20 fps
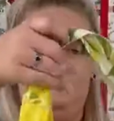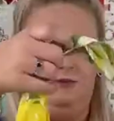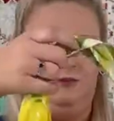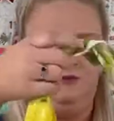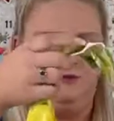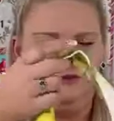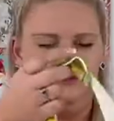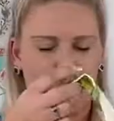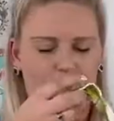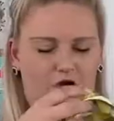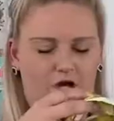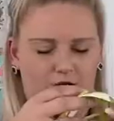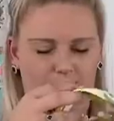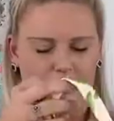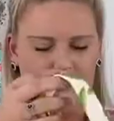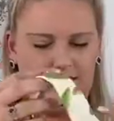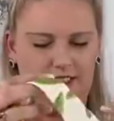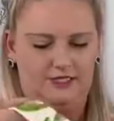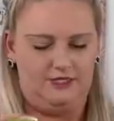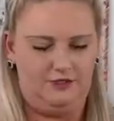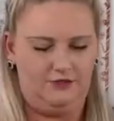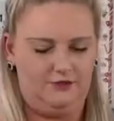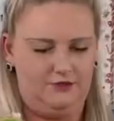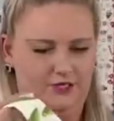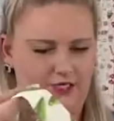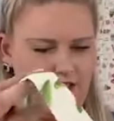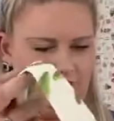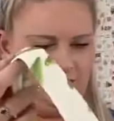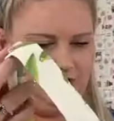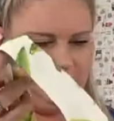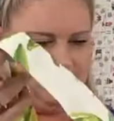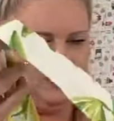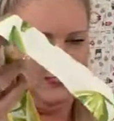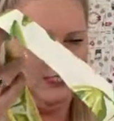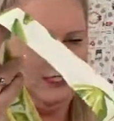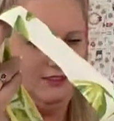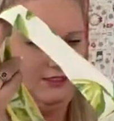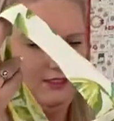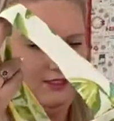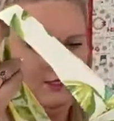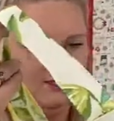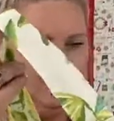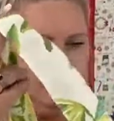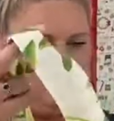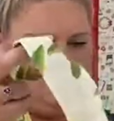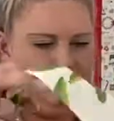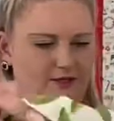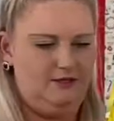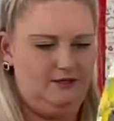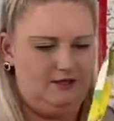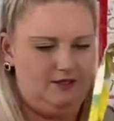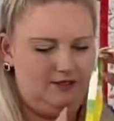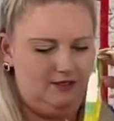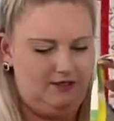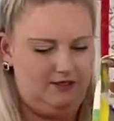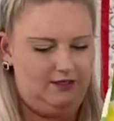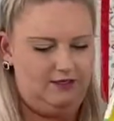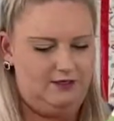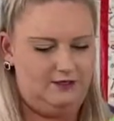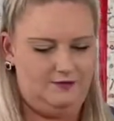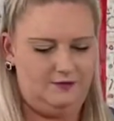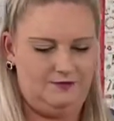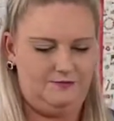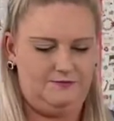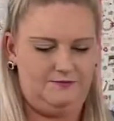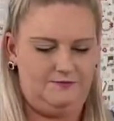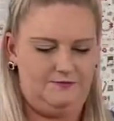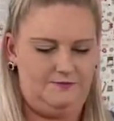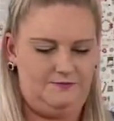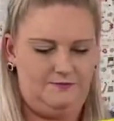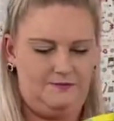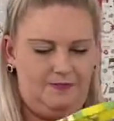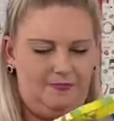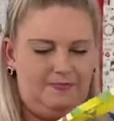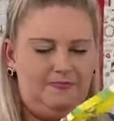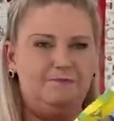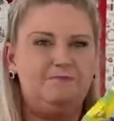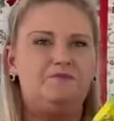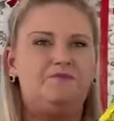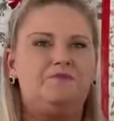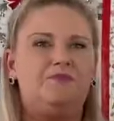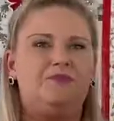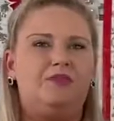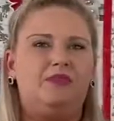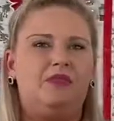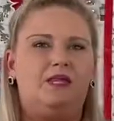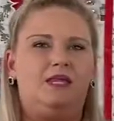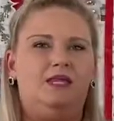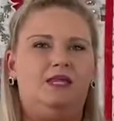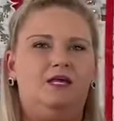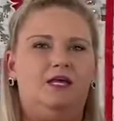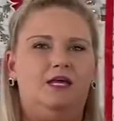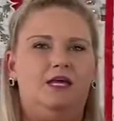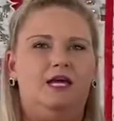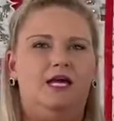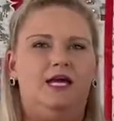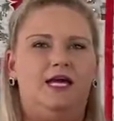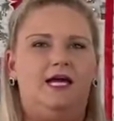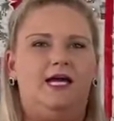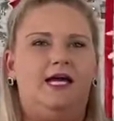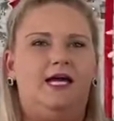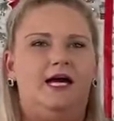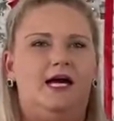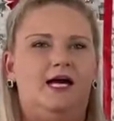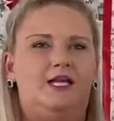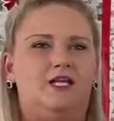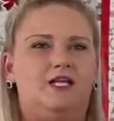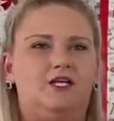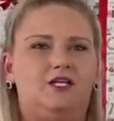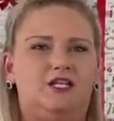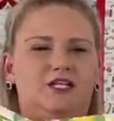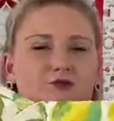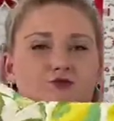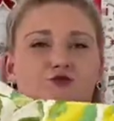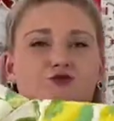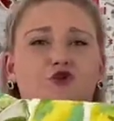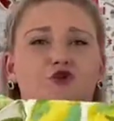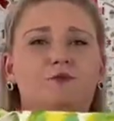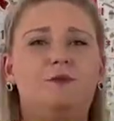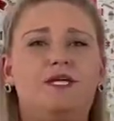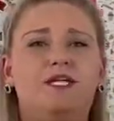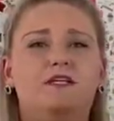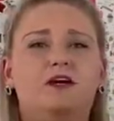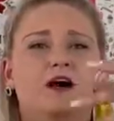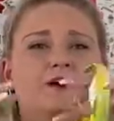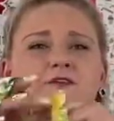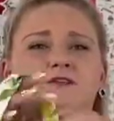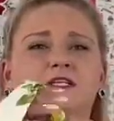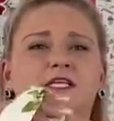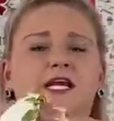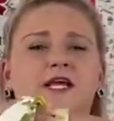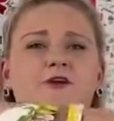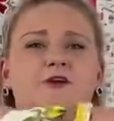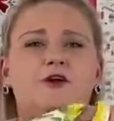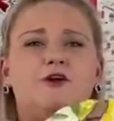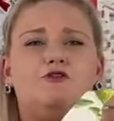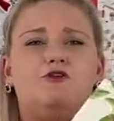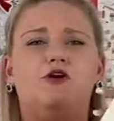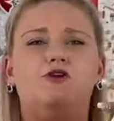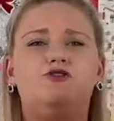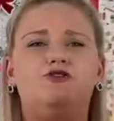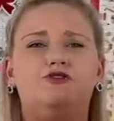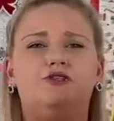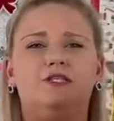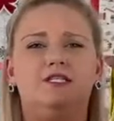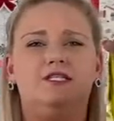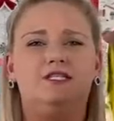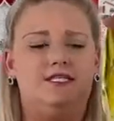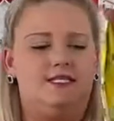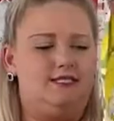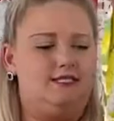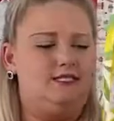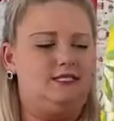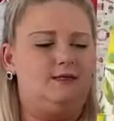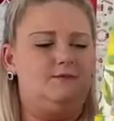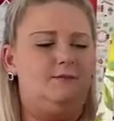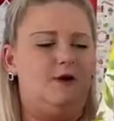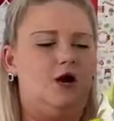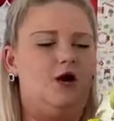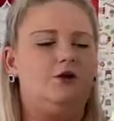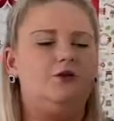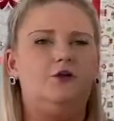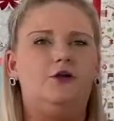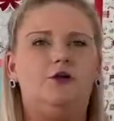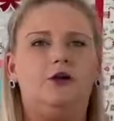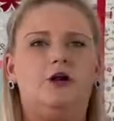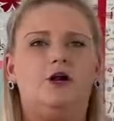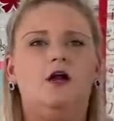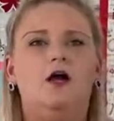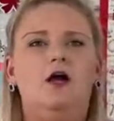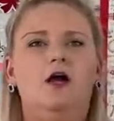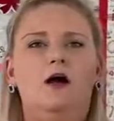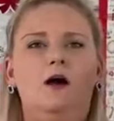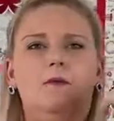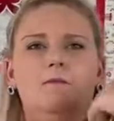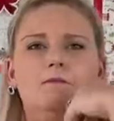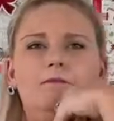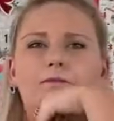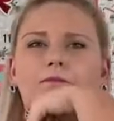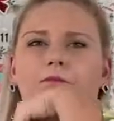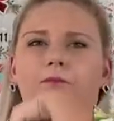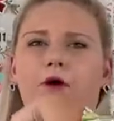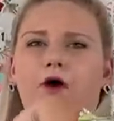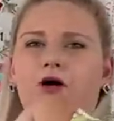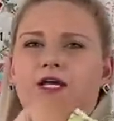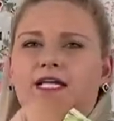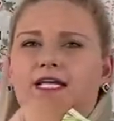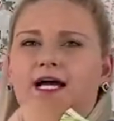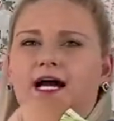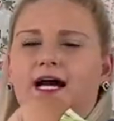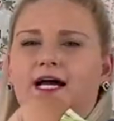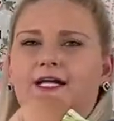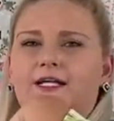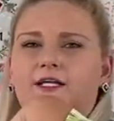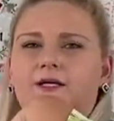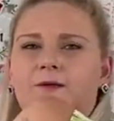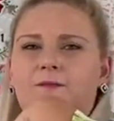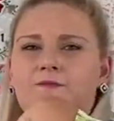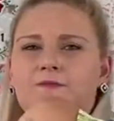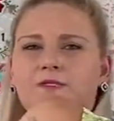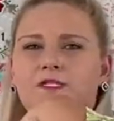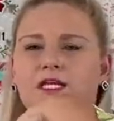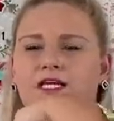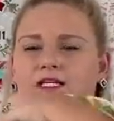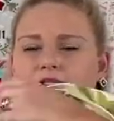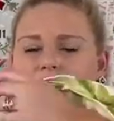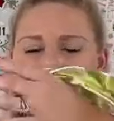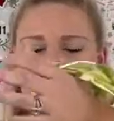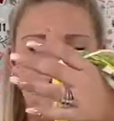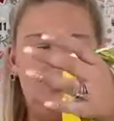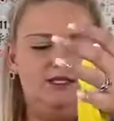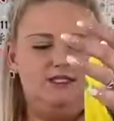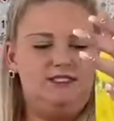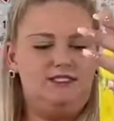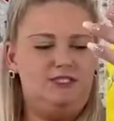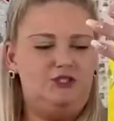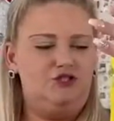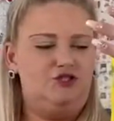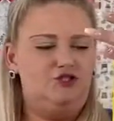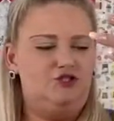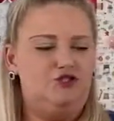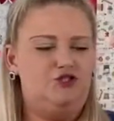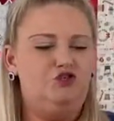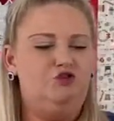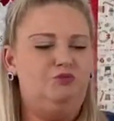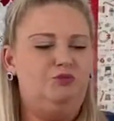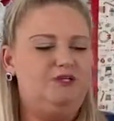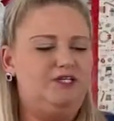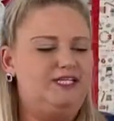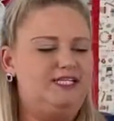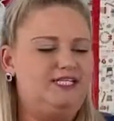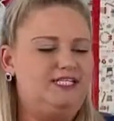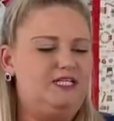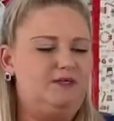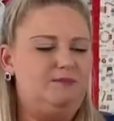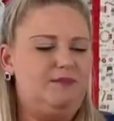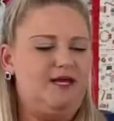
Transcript: We were just talking about that the other day, Chrissy. Yeah, they're really cute too. And this roomy enough to carry groceries and some other bulky items, as well as it's just super easy to